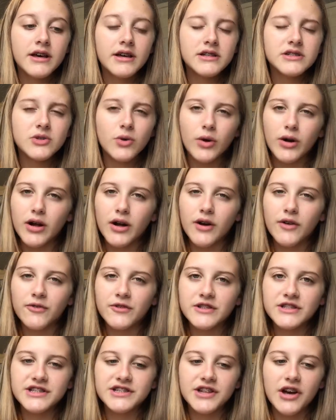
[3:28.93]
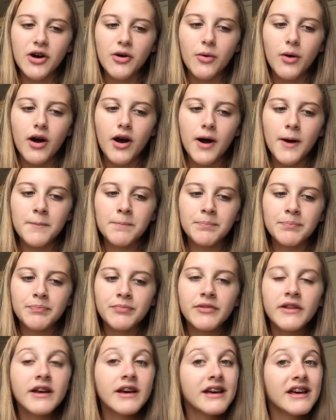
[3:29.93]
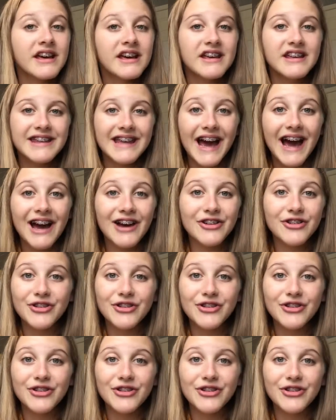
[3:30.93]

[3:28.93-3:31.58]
sort of. So yeah,